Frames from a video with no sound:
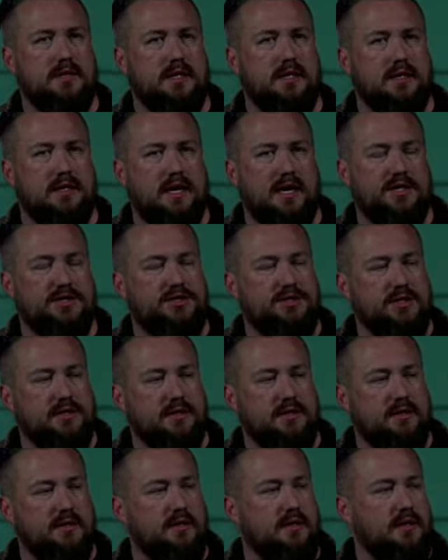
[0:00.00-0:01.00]
last
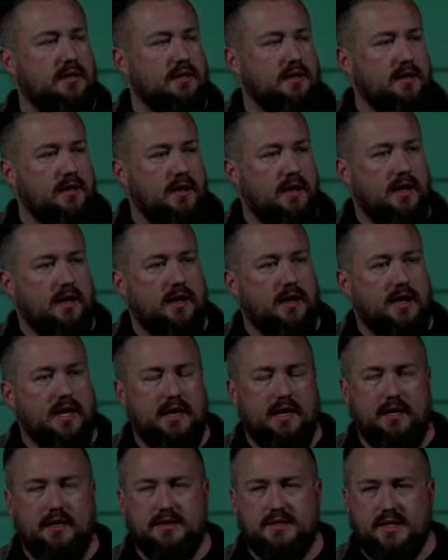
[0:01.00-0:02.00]
year. Uh, and
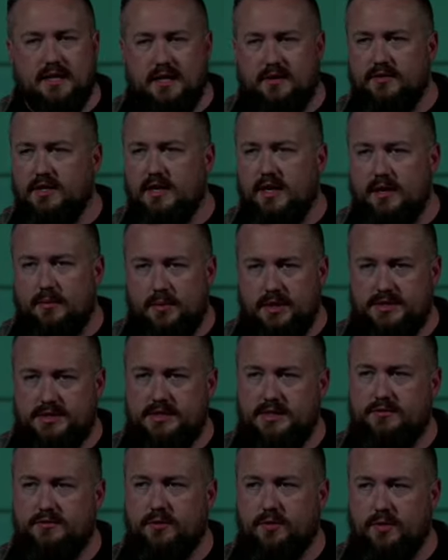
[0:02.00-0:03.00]
inside of it, it had a bunch of
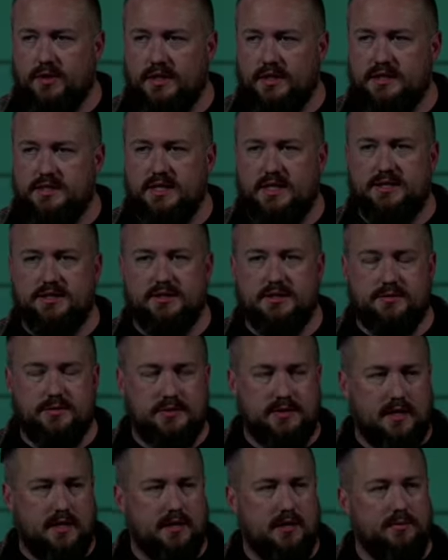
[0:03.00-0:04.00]
different organizations with
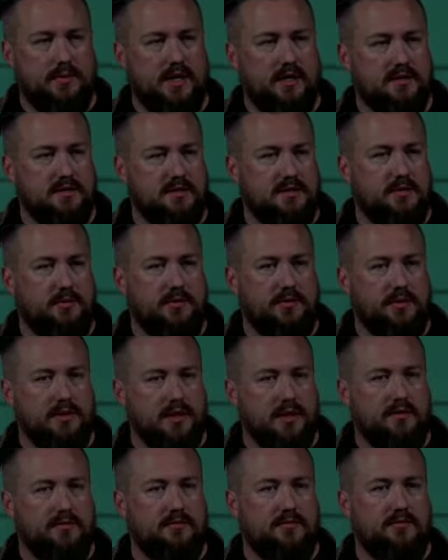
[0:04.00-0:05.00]
dollar amounts that we would
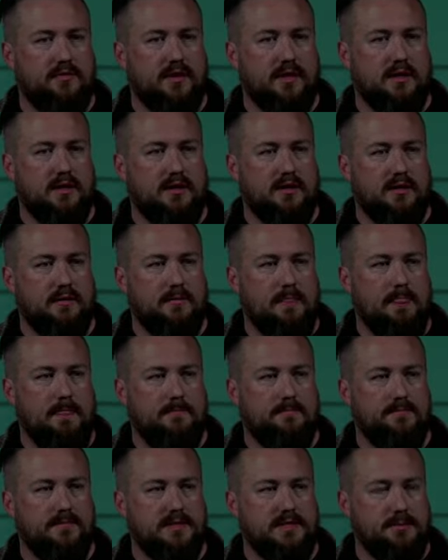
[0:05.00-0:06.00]
love uh,
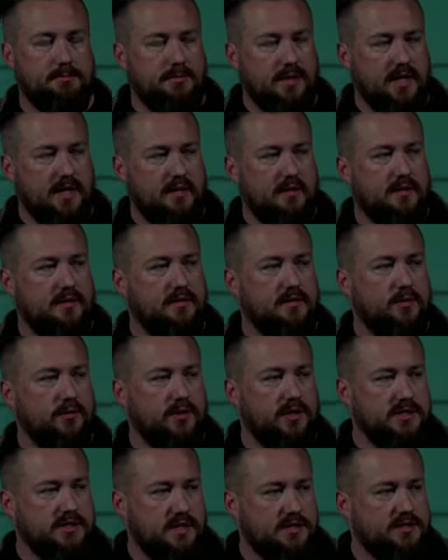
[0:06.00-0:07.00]
to meet and
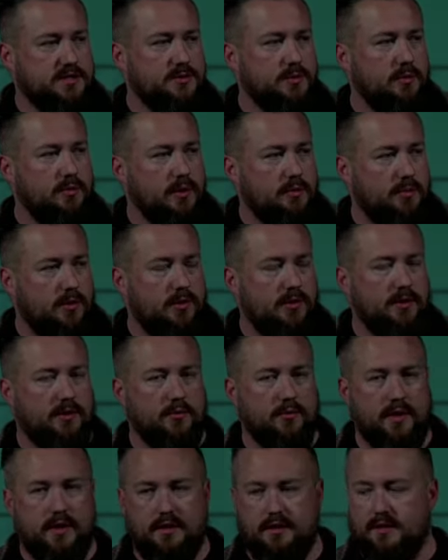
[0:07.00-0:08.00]
organizations we want to partner
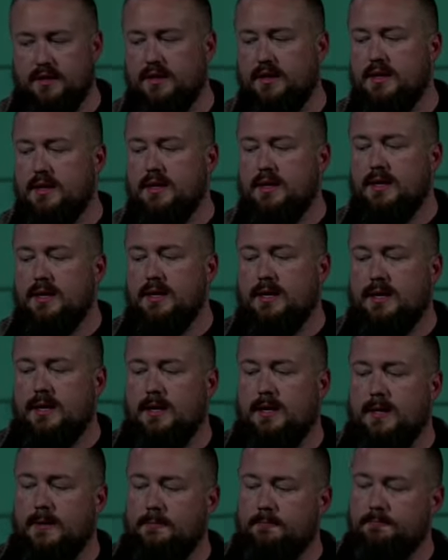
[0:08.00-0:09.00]
with.
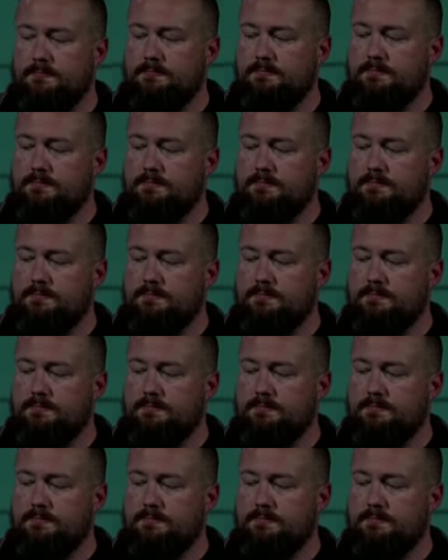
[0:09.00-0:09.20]
Um,